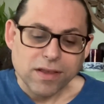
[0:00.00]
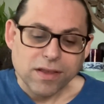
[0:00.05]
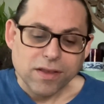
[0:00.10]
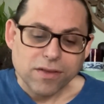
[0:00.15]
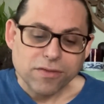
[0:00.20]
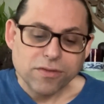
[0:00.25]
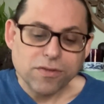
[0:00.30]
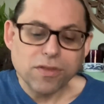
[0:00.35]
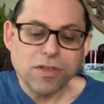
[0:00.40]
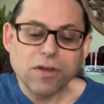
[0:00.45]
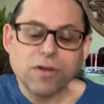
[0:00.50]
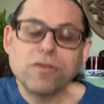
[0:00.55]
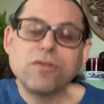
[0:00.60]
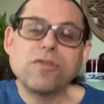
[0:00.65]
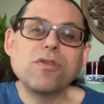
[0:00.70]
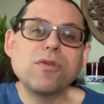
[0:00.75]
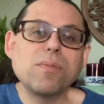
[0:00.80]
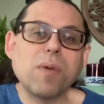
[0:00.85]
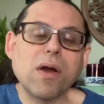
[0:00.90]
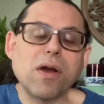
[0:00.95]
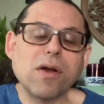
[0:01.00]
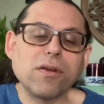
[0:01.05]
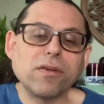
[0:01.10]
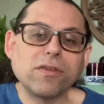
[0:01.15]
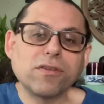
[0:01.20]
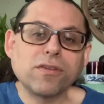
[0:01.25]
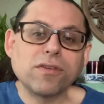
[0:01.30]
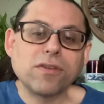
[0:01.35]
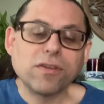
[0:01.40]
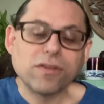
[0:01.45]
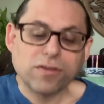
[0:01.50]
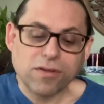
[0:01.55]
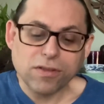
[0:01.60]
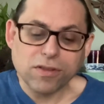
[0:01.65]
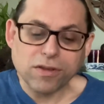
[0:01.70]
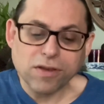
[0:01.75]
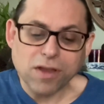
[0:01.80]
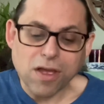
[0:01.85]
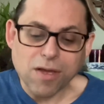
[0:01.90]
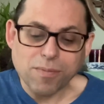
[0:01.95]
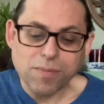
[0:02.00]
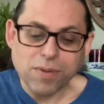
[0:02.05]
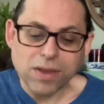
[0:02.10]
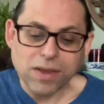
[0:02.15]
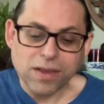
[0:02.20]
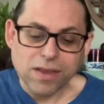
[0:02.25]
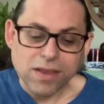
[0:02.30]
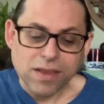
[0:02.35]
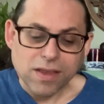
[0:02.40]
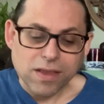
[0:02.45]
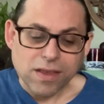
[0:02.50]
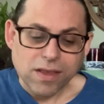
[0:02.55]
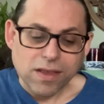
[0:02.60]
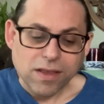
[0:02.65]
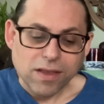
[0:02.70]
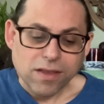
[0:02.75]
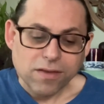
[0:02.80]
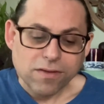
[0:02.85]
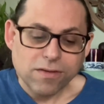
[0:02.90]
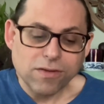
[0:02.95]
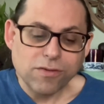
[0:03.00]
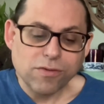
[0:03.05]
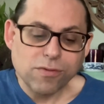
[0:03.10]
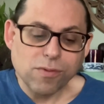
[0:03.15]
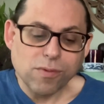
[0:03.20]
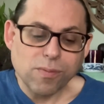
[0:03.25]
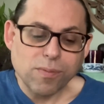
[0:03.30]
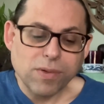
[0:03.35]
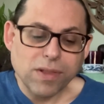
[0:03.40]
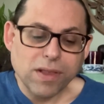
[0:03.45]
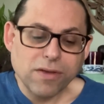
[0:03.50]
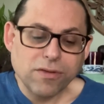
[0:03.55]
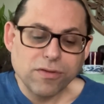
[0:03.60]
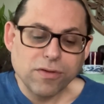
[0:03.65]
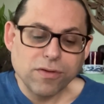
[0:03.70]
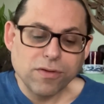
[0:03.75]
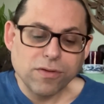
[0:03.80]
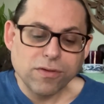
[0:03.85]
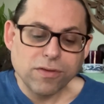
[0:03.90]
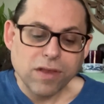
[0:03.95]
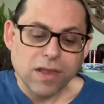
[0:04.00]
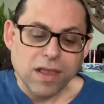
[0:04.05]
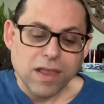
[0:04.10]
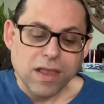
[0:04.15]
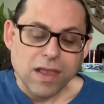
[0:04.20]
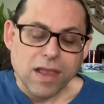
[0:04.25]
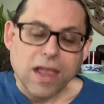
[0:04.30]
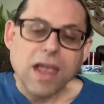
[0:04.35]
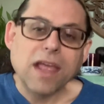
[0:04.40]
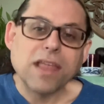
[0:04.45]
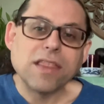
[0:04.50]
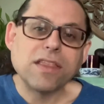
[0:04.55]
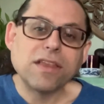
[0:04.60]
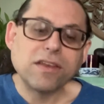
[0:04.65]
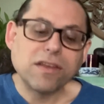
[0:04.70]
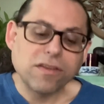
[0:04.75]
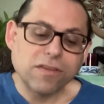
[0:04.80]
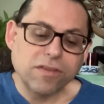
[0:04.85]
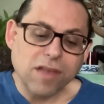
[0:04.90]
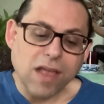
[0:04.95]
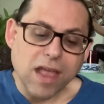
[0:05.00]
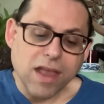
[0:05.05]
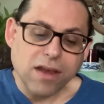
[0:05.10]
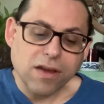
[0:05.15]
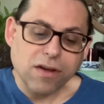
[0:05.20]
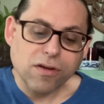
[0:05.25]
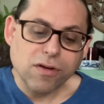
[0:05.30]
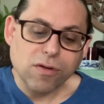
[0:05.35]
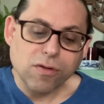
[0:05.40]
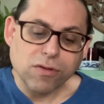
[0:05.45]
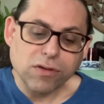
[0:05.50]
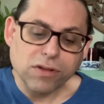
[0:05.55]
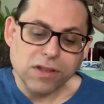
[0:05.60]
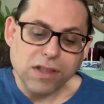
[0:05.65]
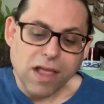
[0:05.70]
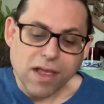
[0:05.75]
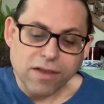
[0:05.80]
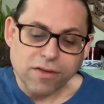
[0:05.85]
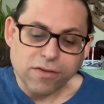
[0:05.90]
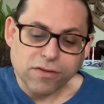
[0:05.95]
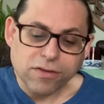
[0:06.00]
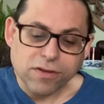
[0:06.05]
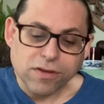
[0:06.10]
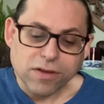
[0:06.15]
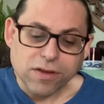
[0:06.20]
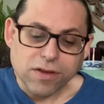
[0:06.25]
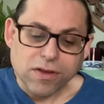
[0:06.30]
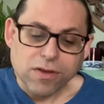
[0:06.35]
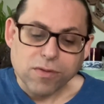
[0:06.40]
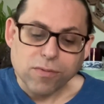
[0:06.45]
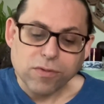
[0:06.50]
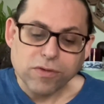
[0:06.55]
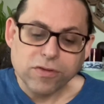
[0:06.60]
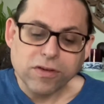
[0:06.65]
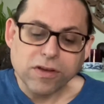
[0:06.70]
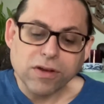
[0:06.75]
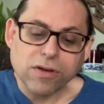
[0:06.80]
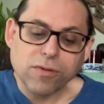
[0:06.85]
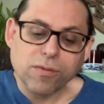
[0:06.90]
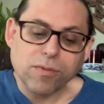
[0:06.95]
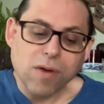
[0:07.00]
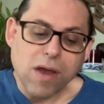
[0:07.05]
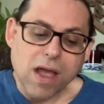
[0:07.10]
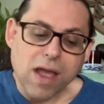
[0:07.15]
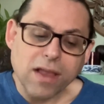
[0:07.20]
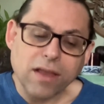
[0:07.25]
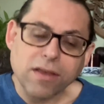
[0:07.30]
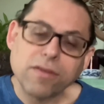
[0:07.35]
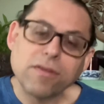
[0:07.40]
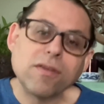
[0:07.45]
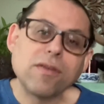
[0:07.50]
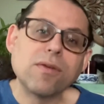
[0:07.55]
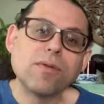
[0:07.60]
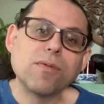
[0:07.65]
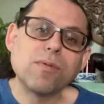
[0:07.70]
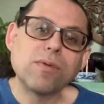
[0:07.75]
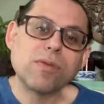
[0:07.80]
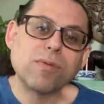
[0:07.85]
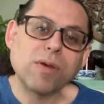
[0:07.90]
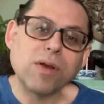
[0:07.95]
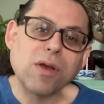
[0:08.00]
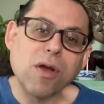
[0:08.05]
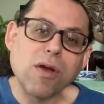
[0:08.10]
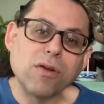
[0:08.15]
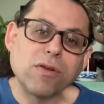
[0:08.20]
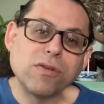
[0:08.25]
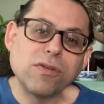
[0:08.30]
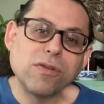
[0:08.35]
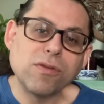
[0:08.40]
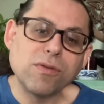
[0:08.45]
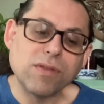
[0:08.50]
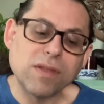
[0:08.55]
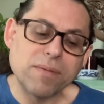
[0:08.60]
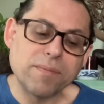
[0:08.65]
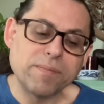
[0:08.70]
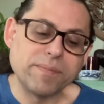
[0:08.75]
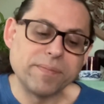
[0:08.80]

So there are two parts to the topic, sensual pleasures and the desire or lust which can arise with regard to them.